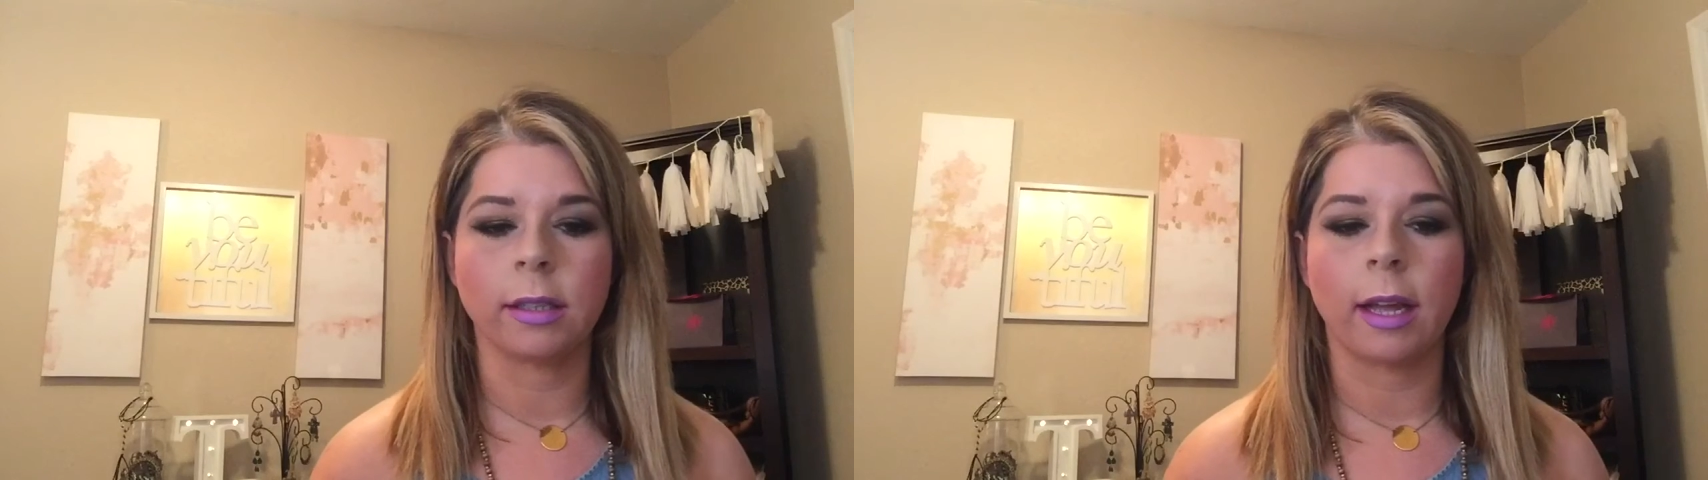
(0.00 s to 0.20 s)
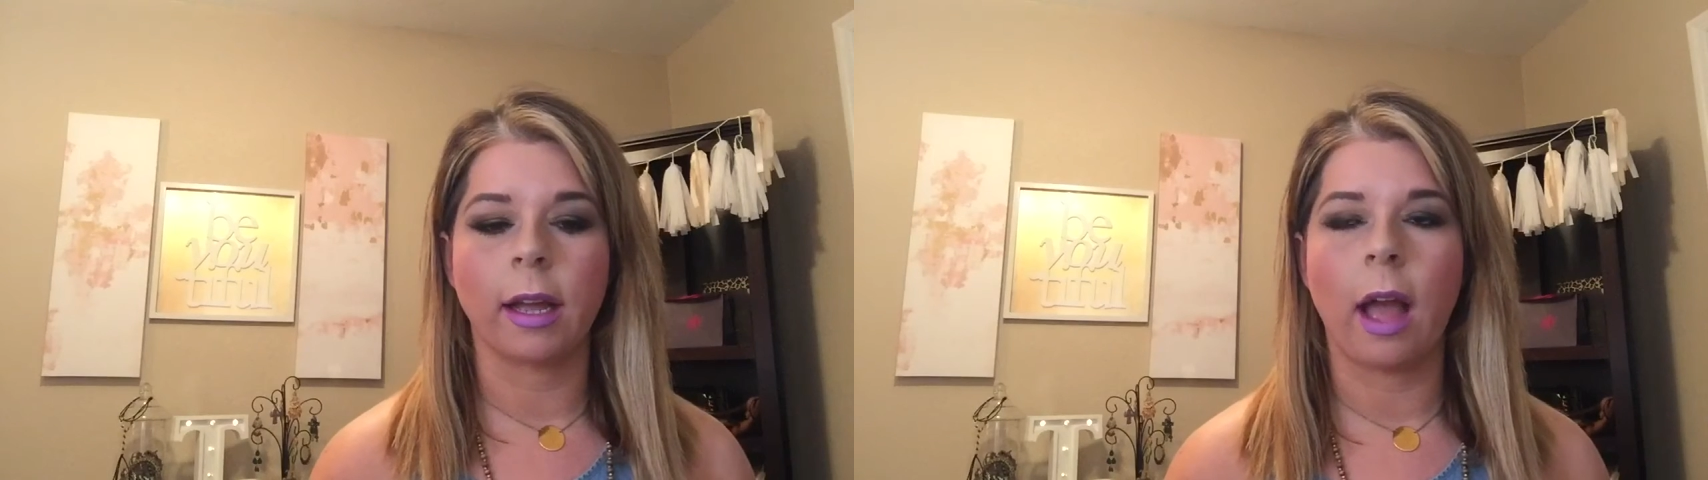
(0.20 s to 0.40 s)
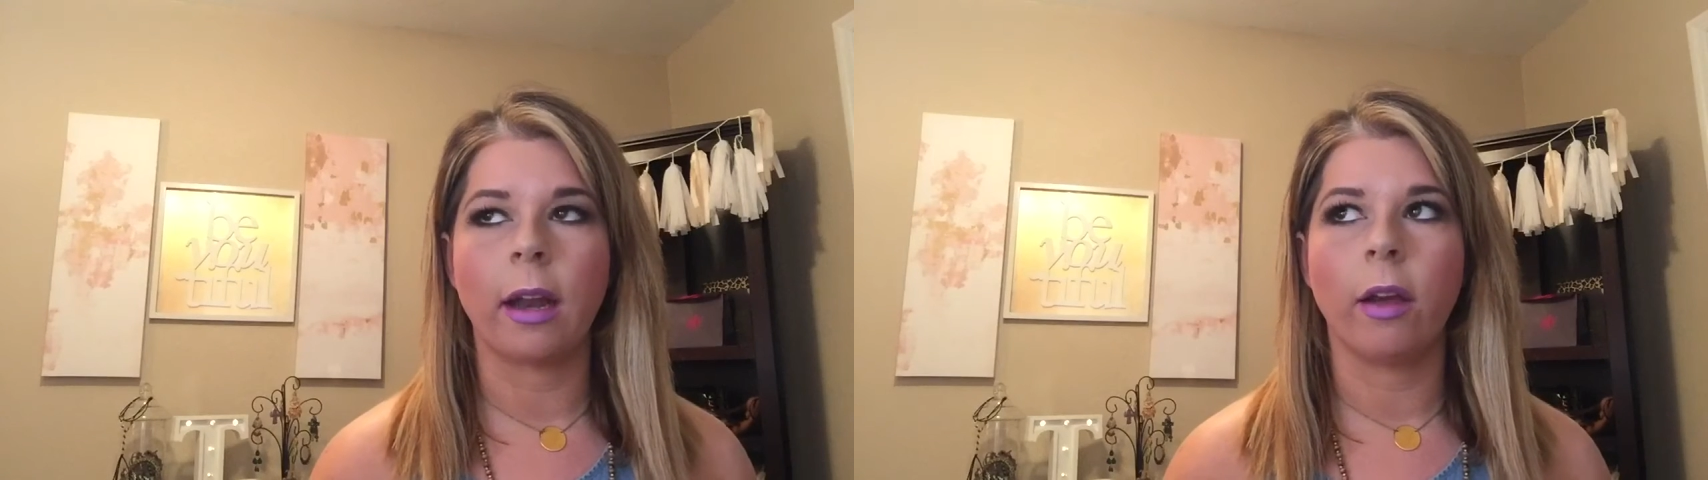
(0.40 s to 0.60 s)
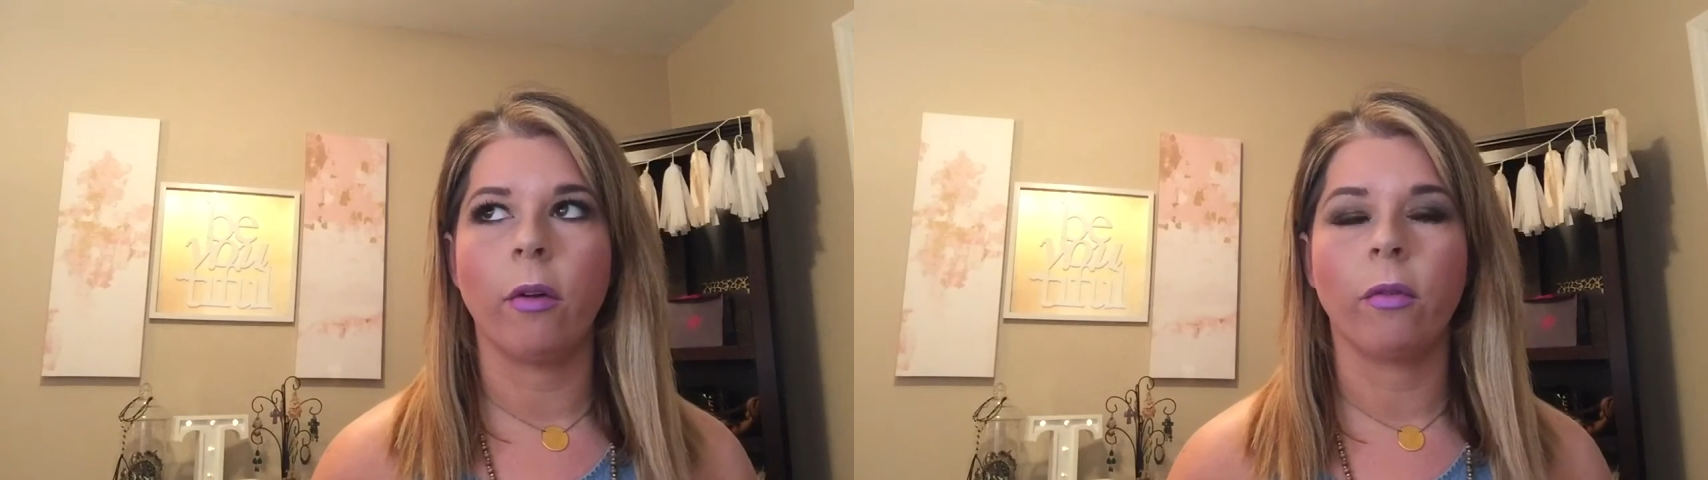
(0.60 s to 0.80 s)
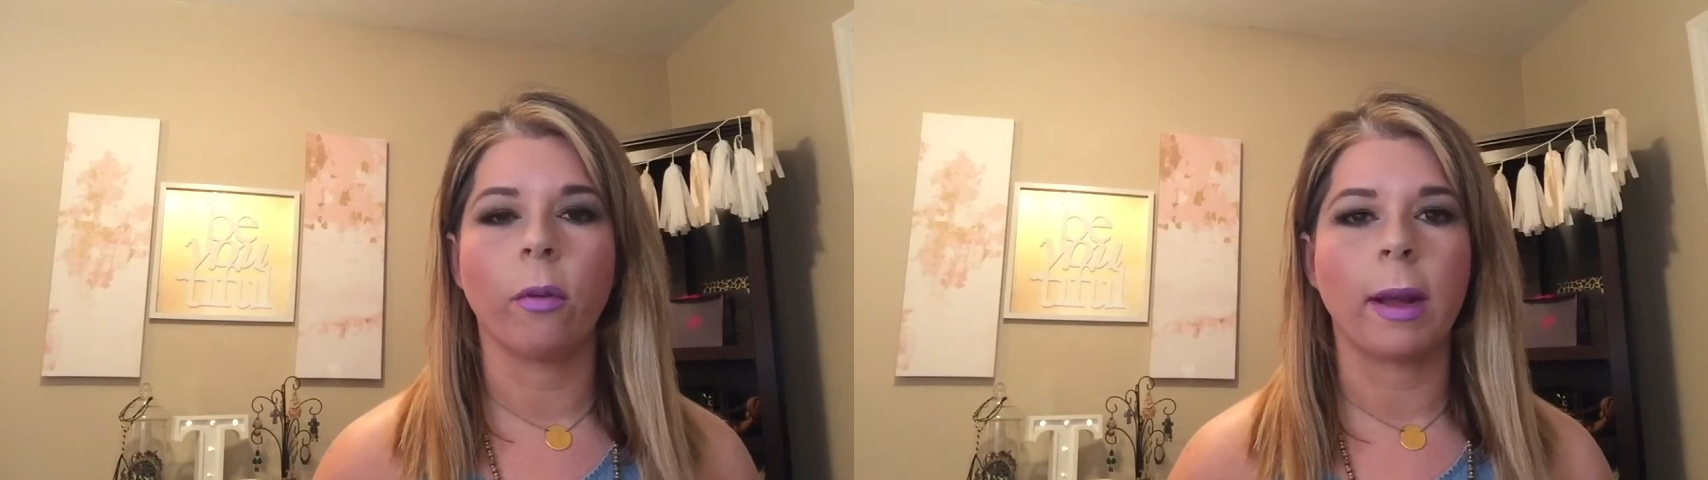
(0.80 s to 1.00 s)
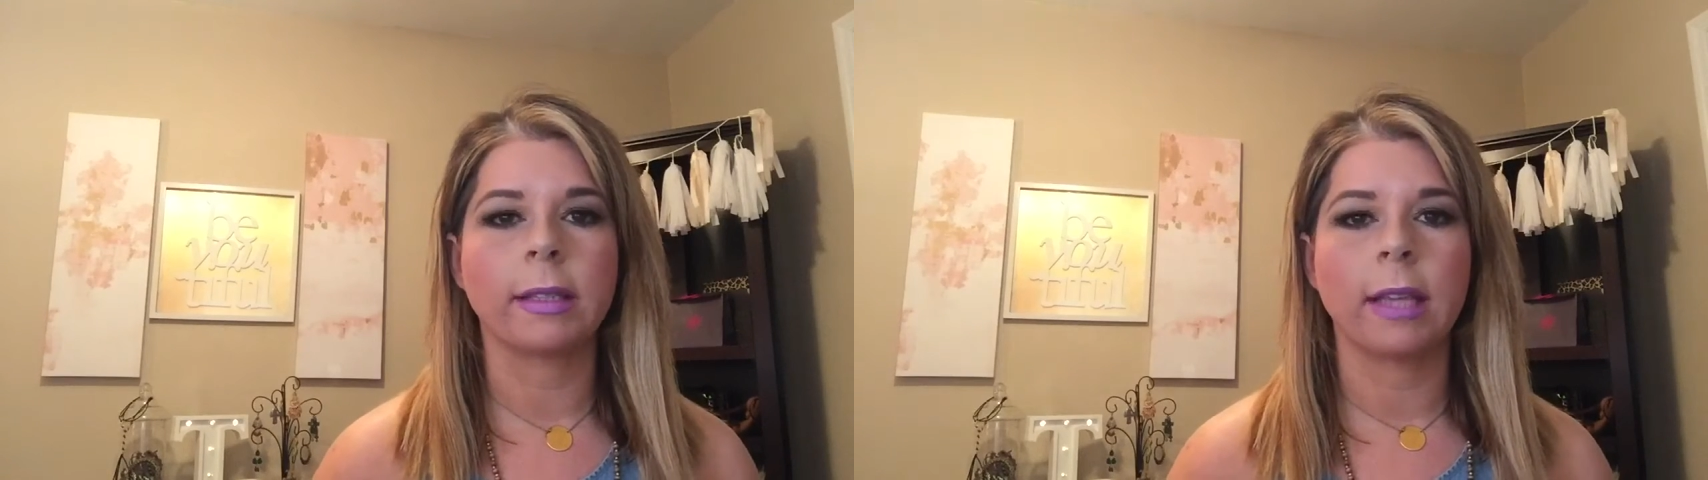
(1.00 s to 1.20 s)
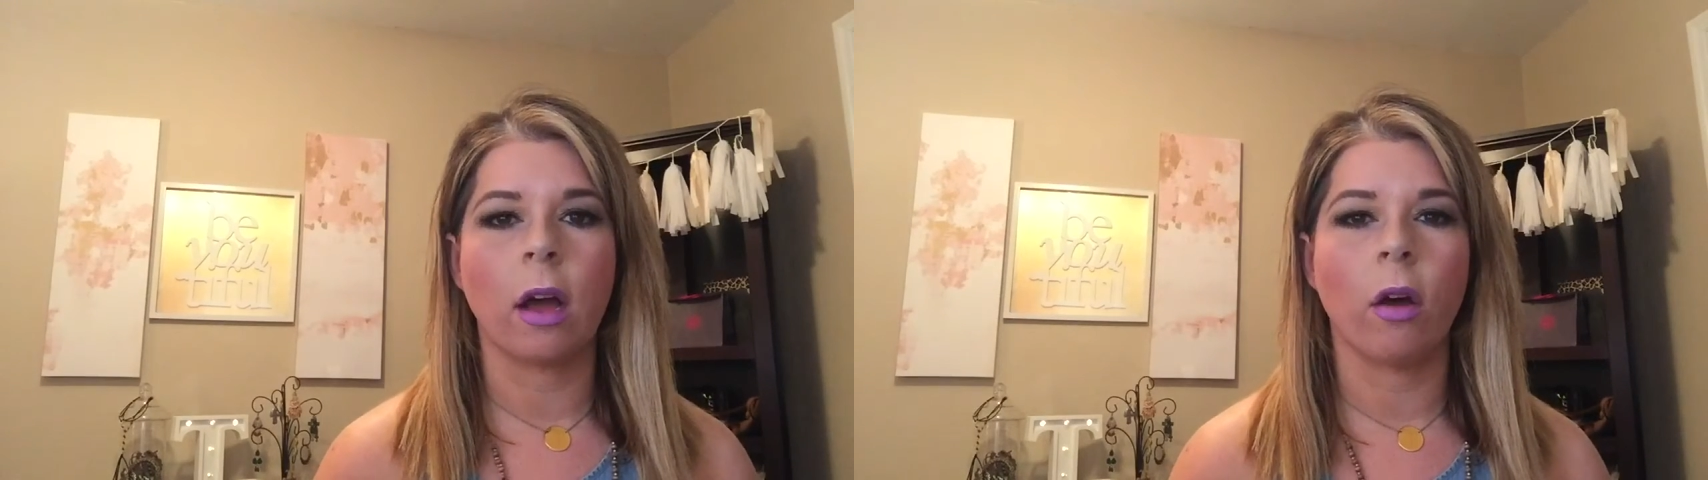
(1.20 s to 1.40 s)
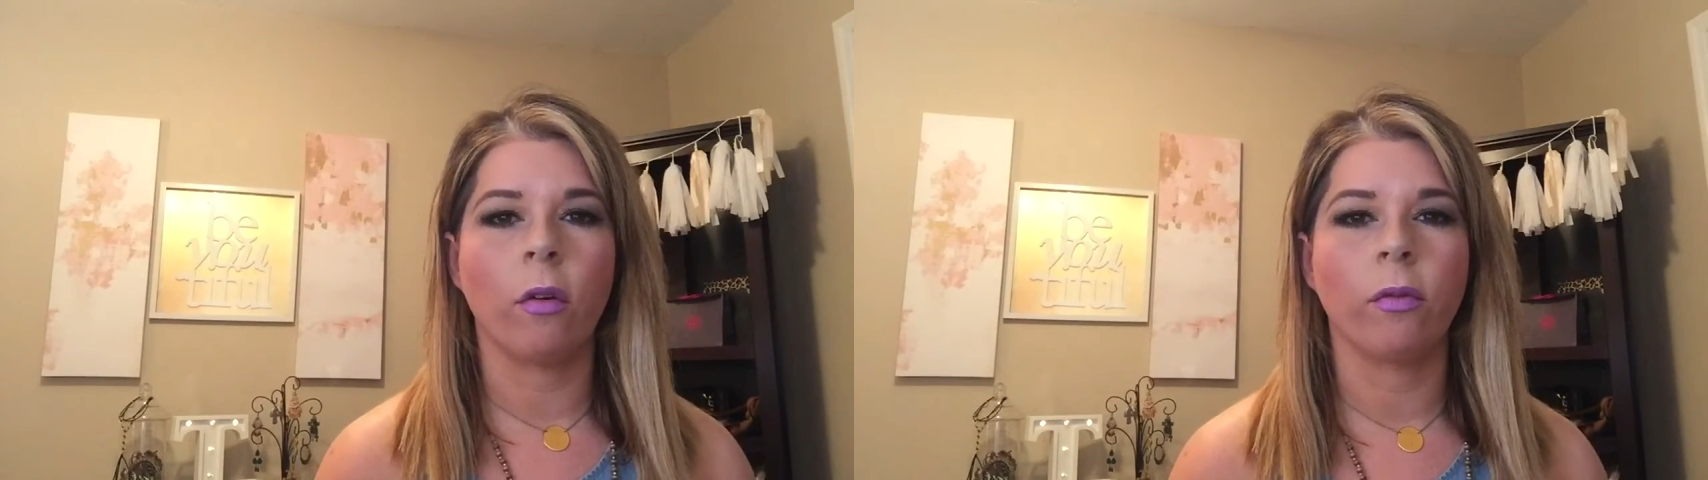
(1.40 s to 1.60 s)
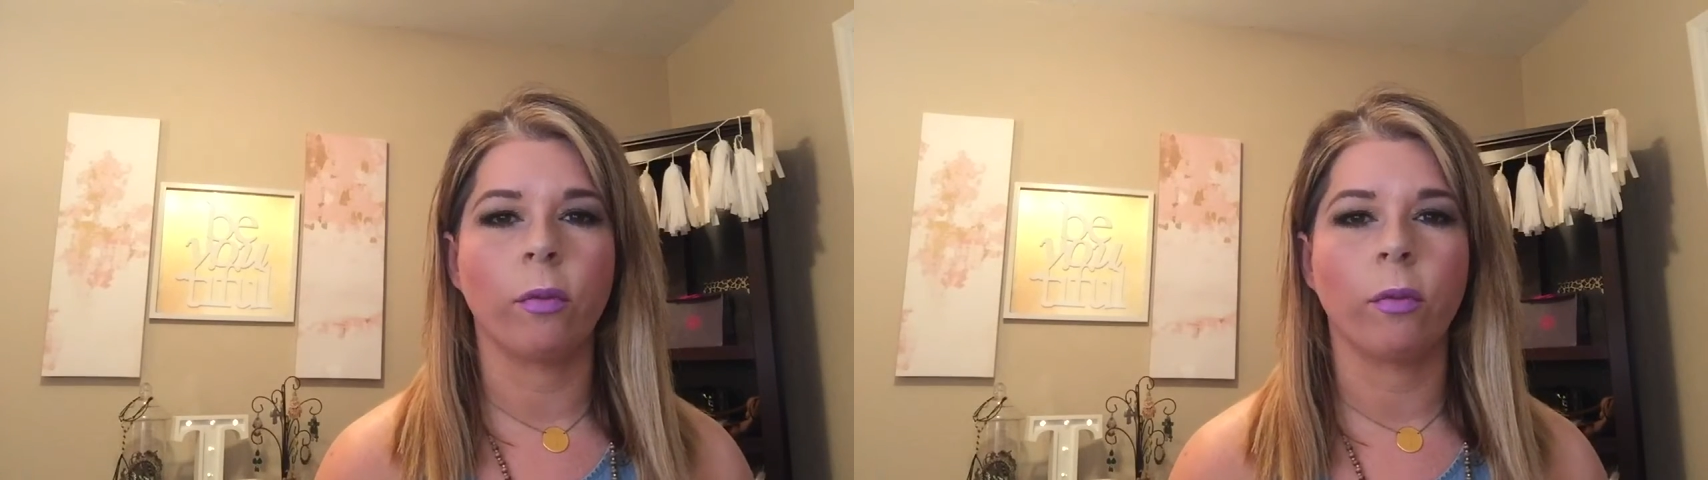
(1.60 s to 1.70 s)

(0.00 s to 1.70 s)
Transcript: Like, I know for myself,